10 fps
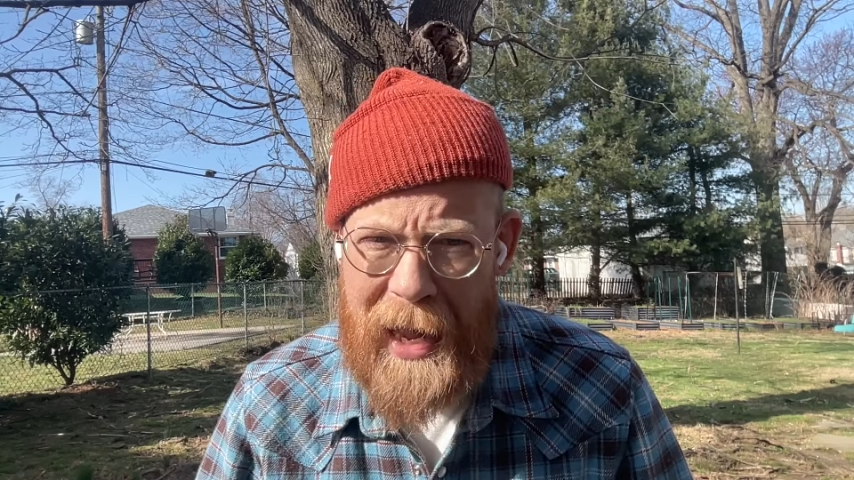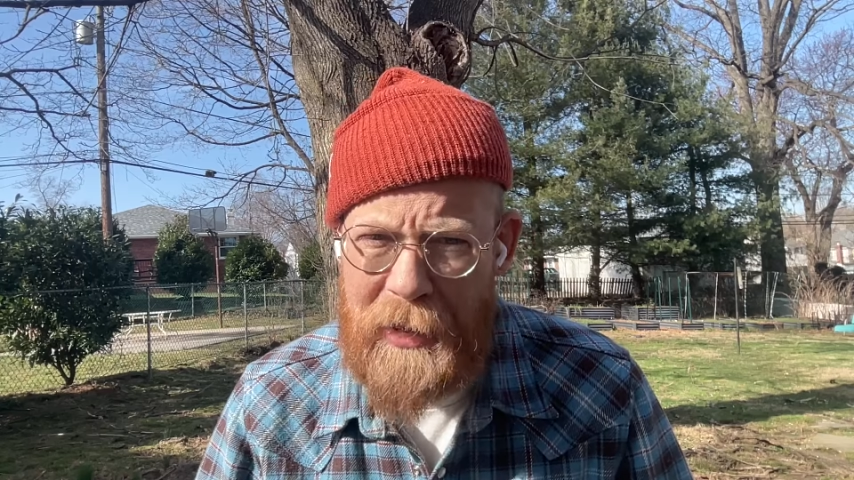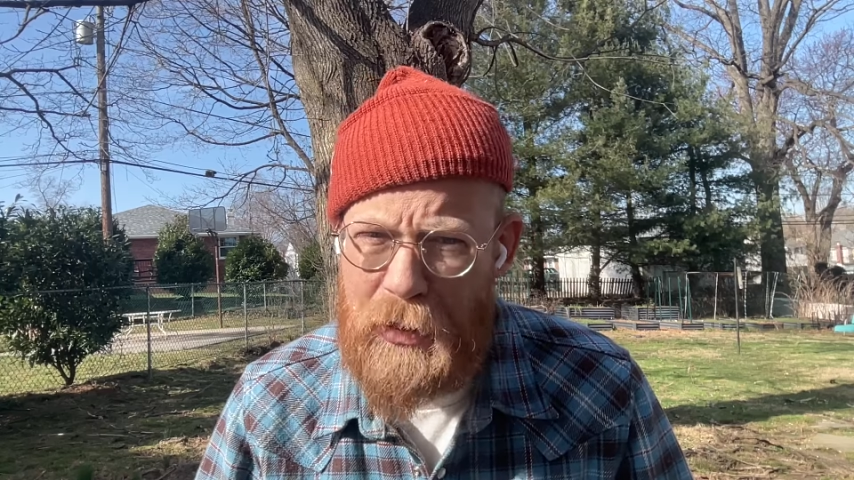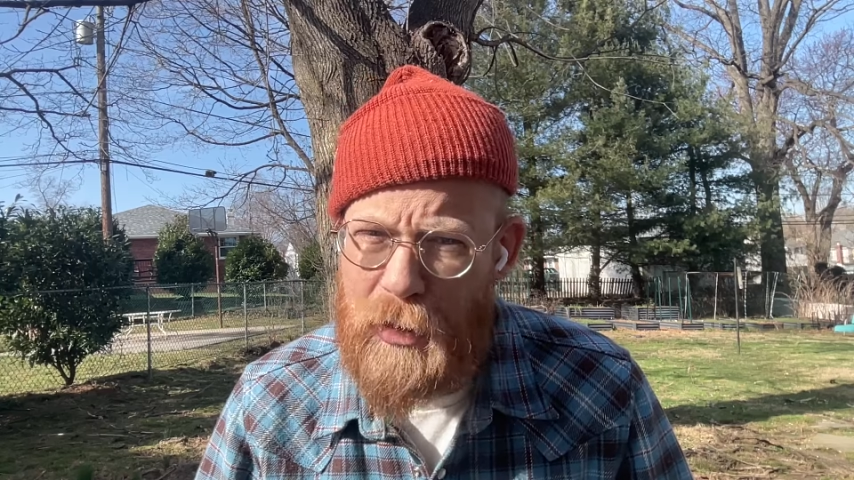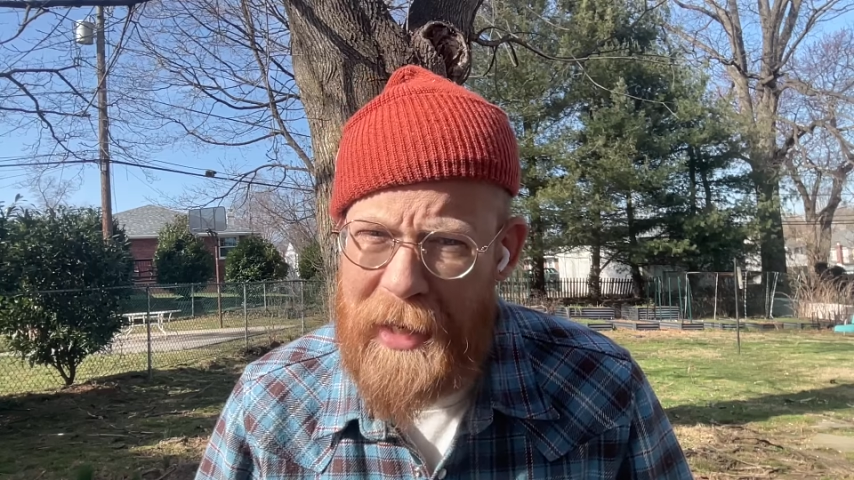
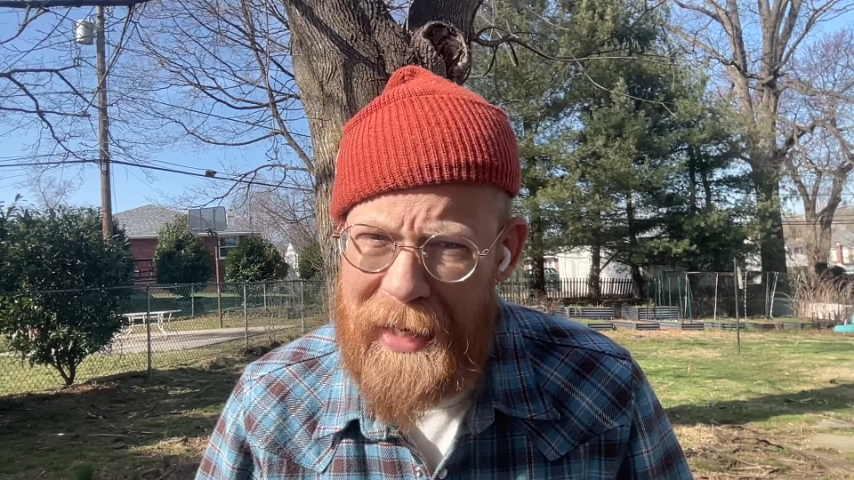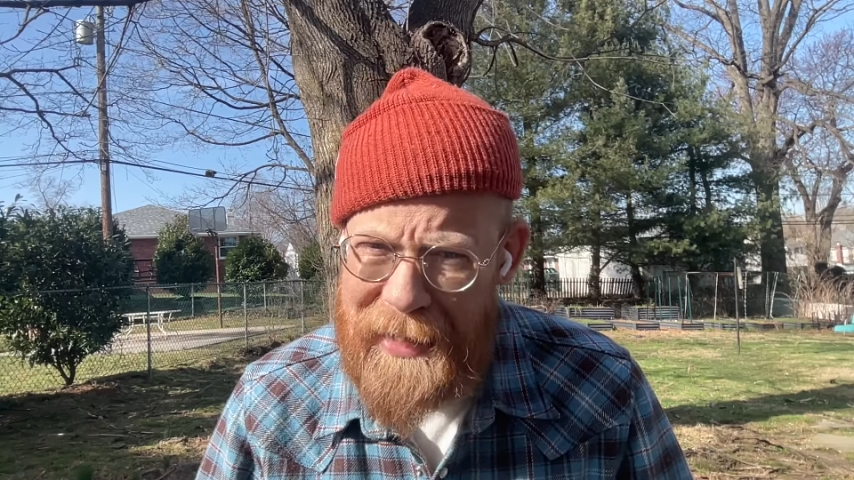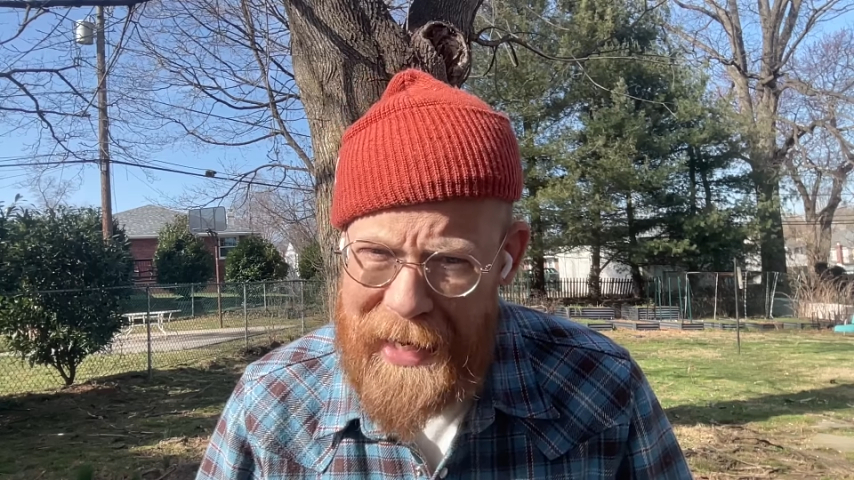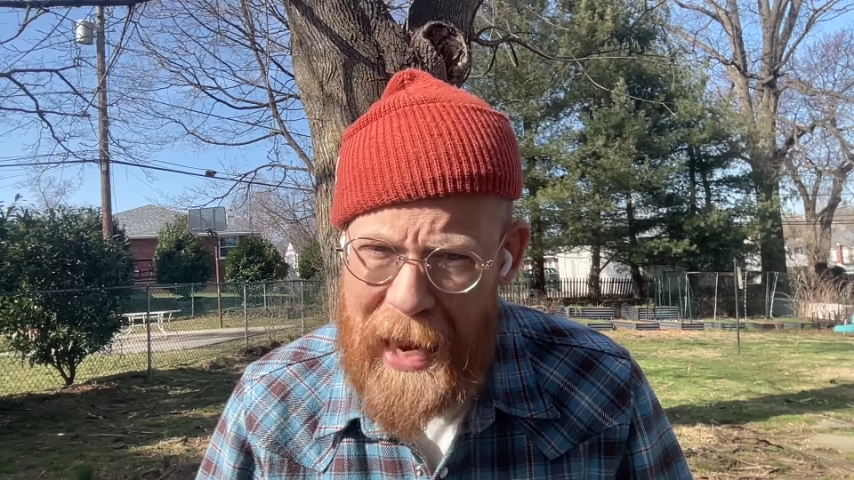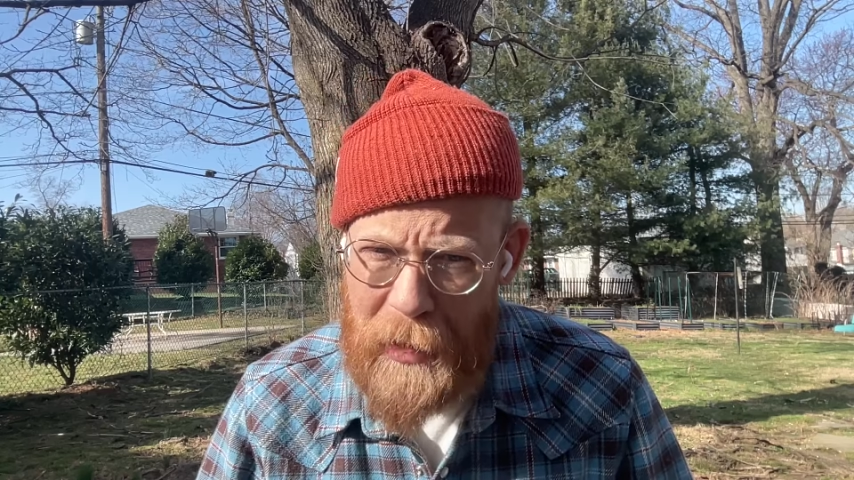and
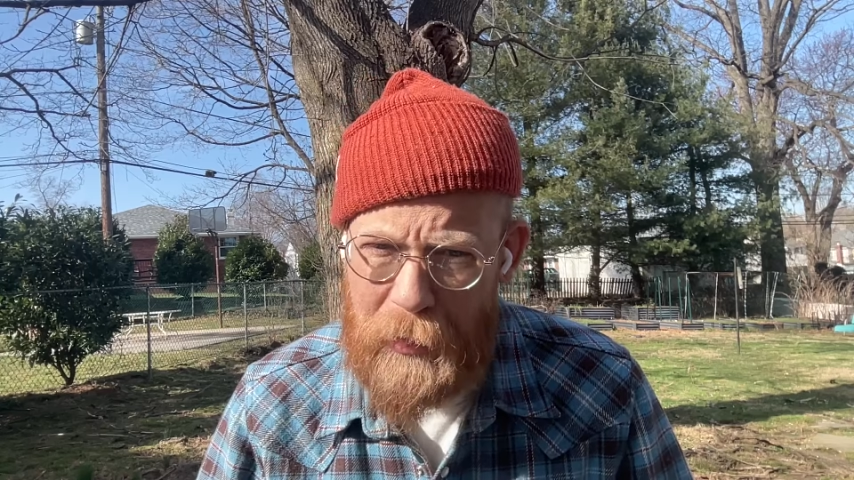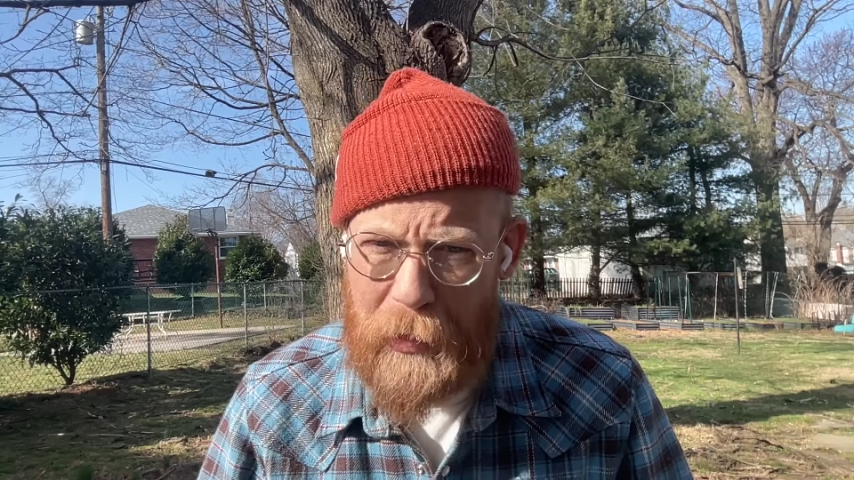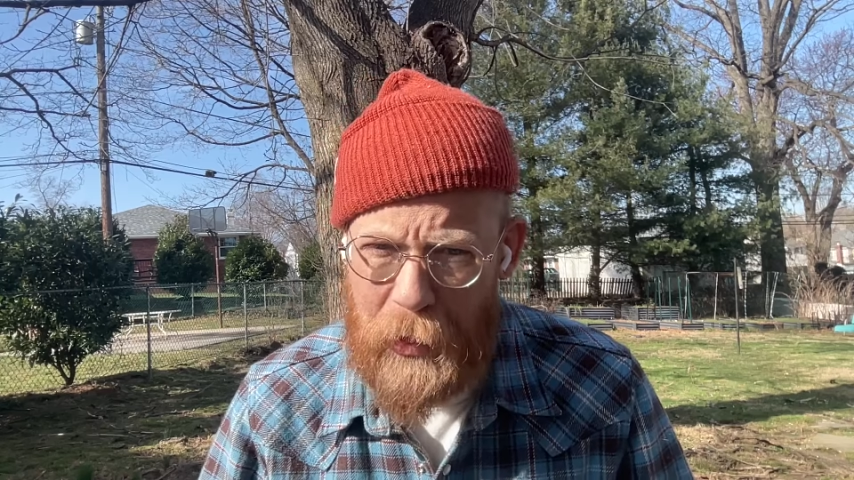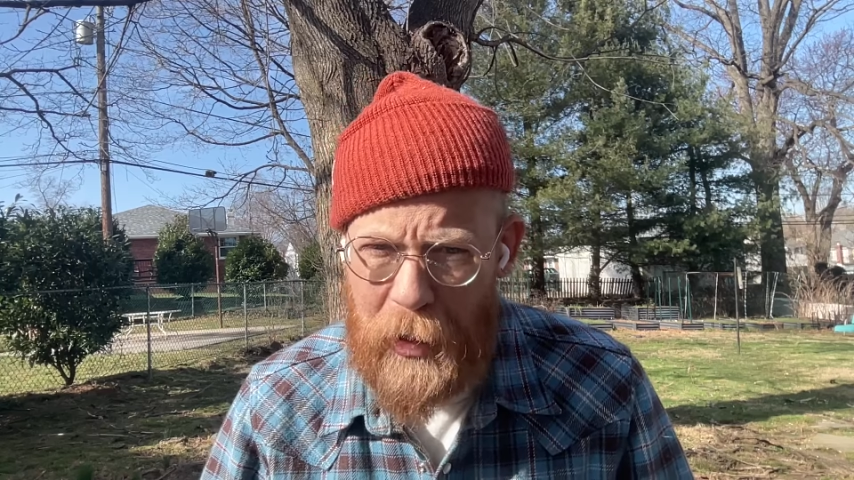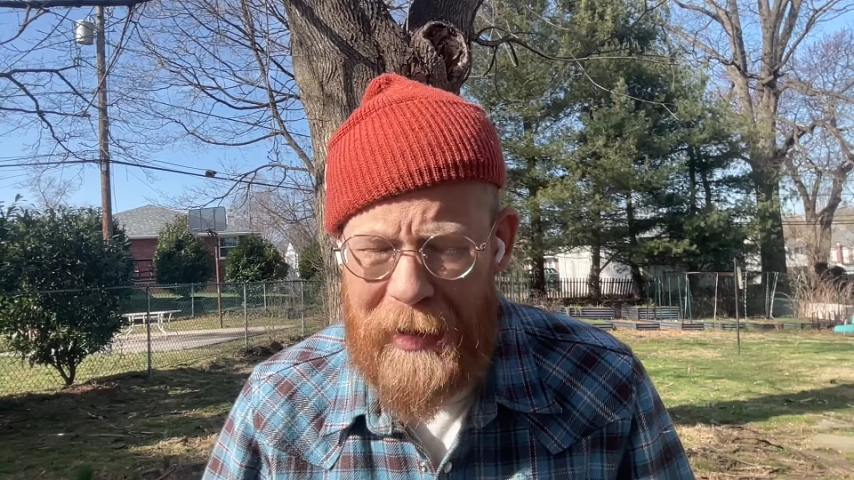striking down
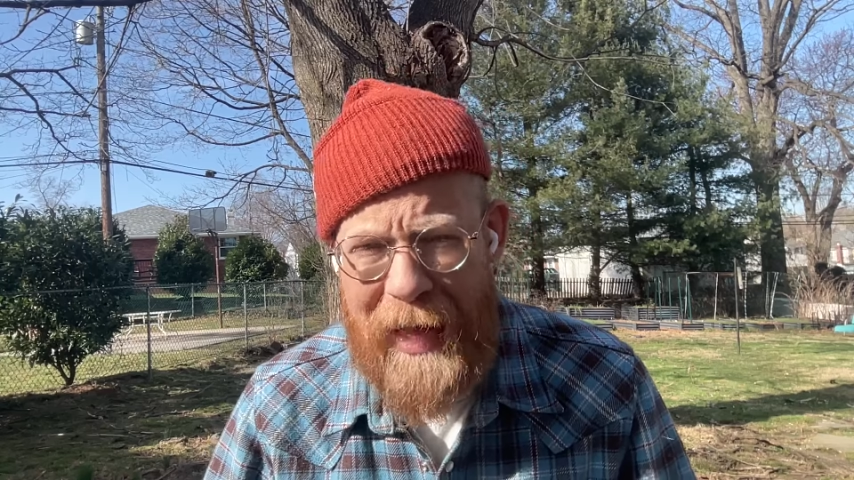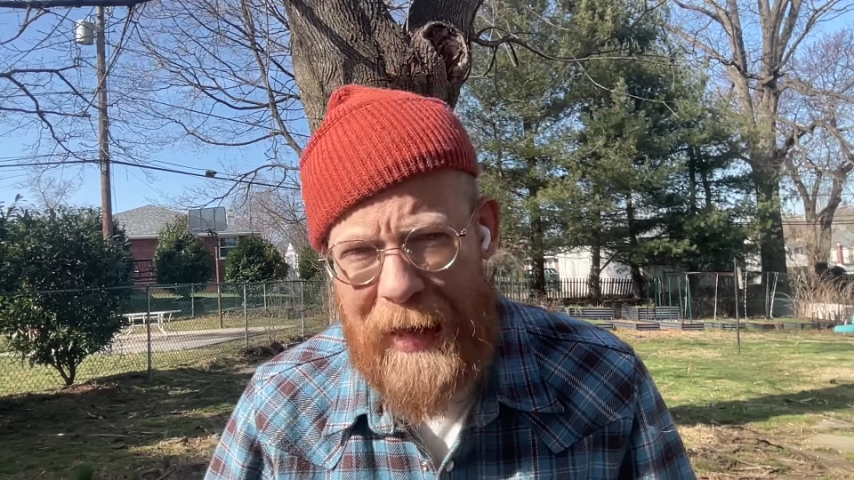the law